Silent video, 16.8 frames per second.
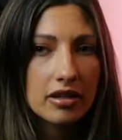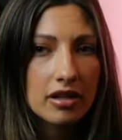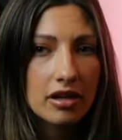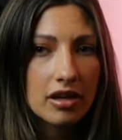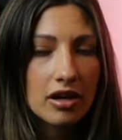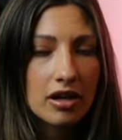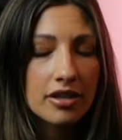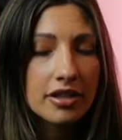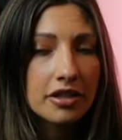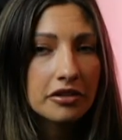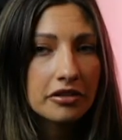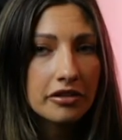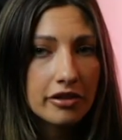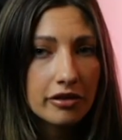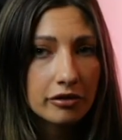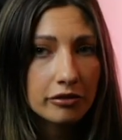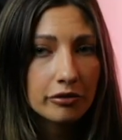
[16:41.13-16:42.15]
nearly
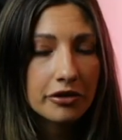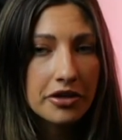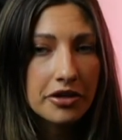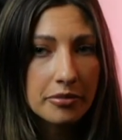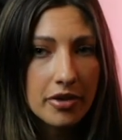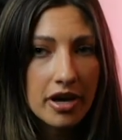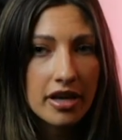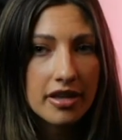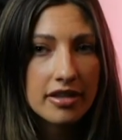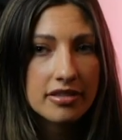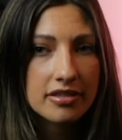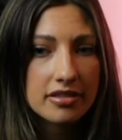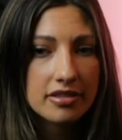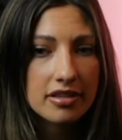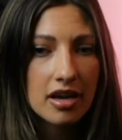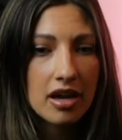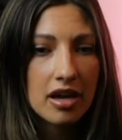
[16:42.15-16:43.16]
3 months
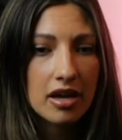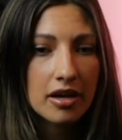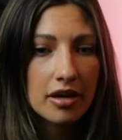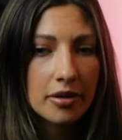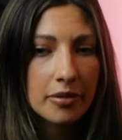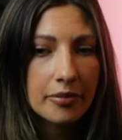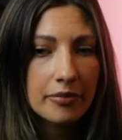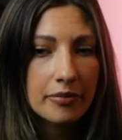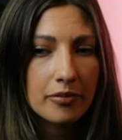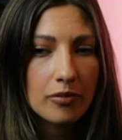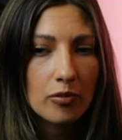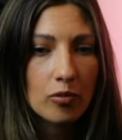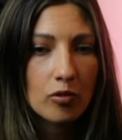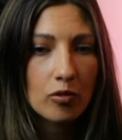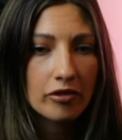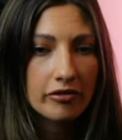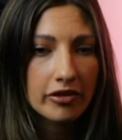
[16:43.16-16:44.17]
were
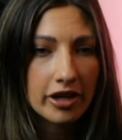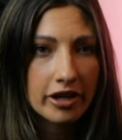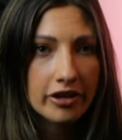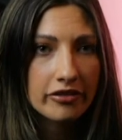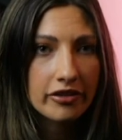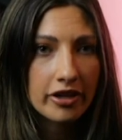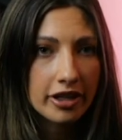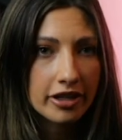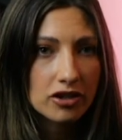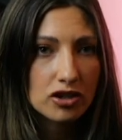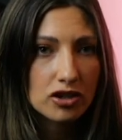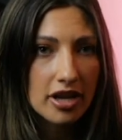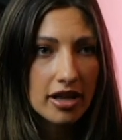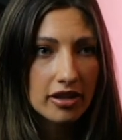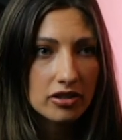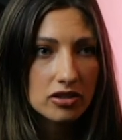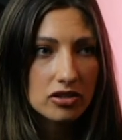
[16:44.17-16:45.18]
very, very
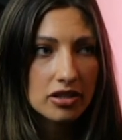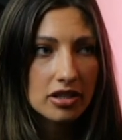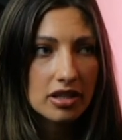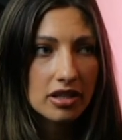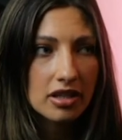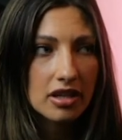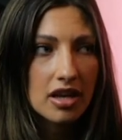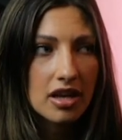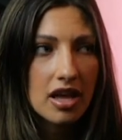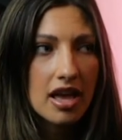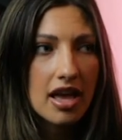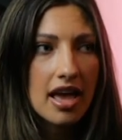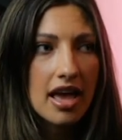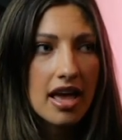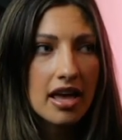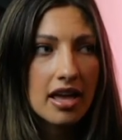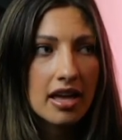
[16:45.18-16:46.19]
challenging,
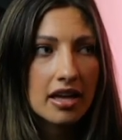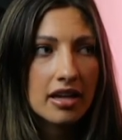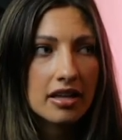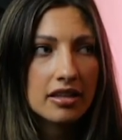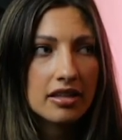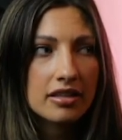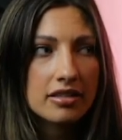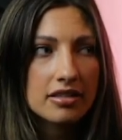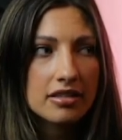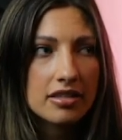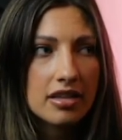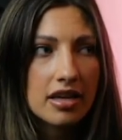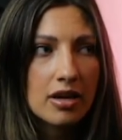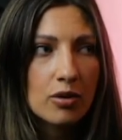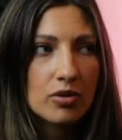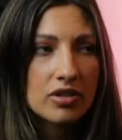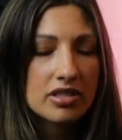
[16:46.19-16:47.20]
and it
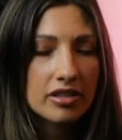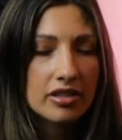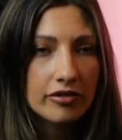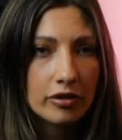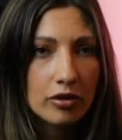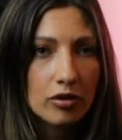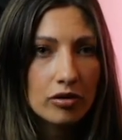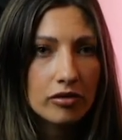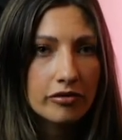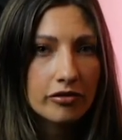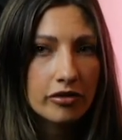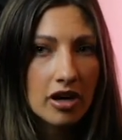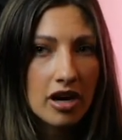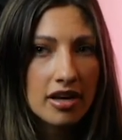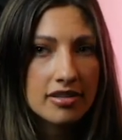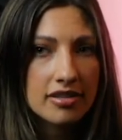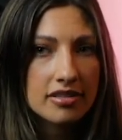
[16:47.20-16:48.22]
was difficult for
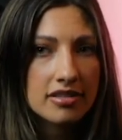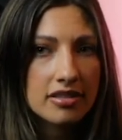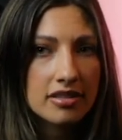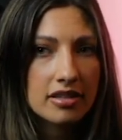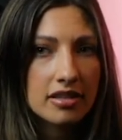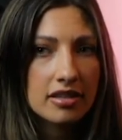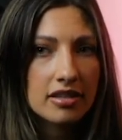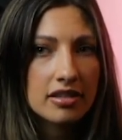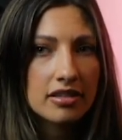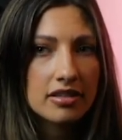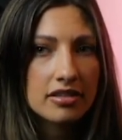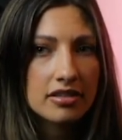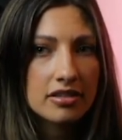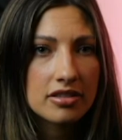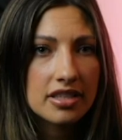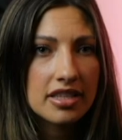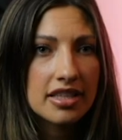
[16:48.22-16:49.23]
us to
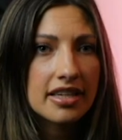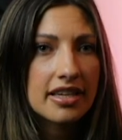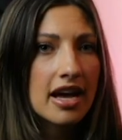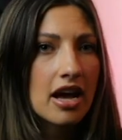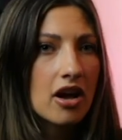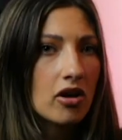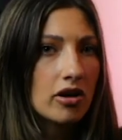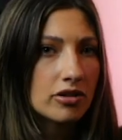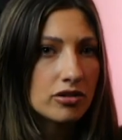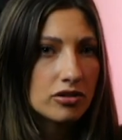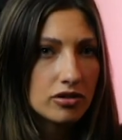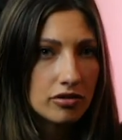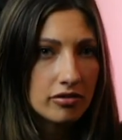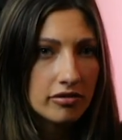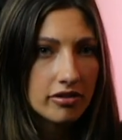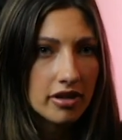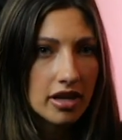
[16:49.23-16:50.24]
get out and do
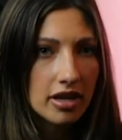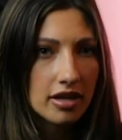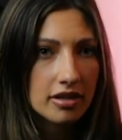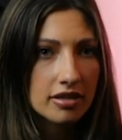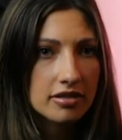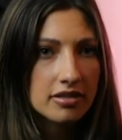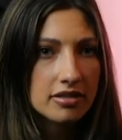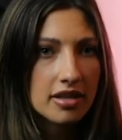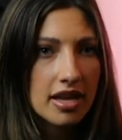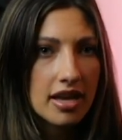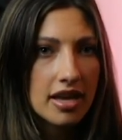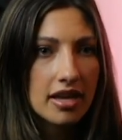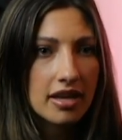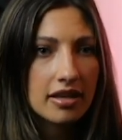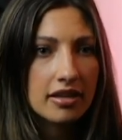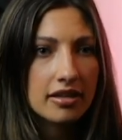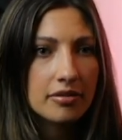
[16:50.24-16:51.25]
things.
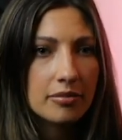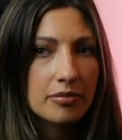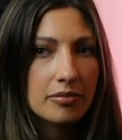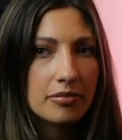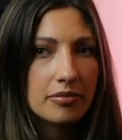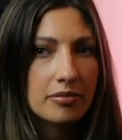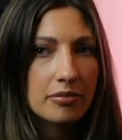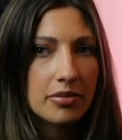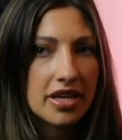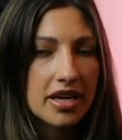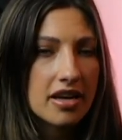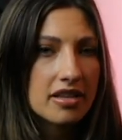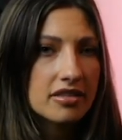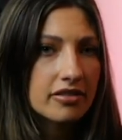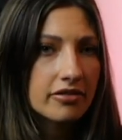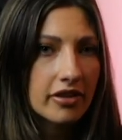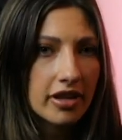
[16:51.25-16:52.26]
And because of
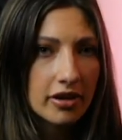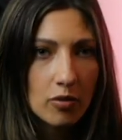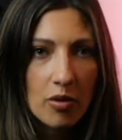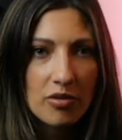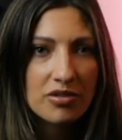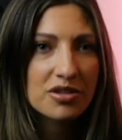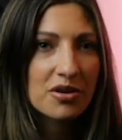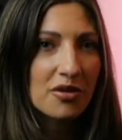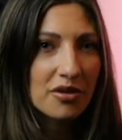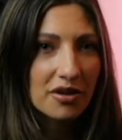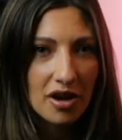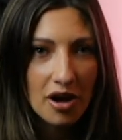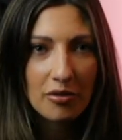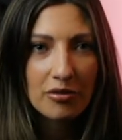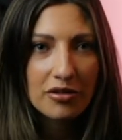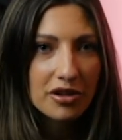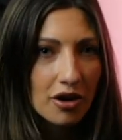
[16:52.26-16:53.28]
what was going on with
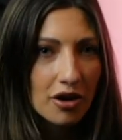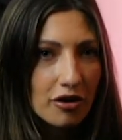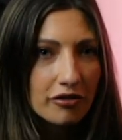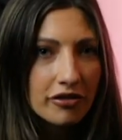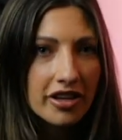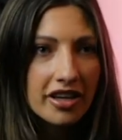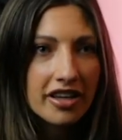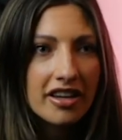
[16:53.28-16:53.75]
COVID,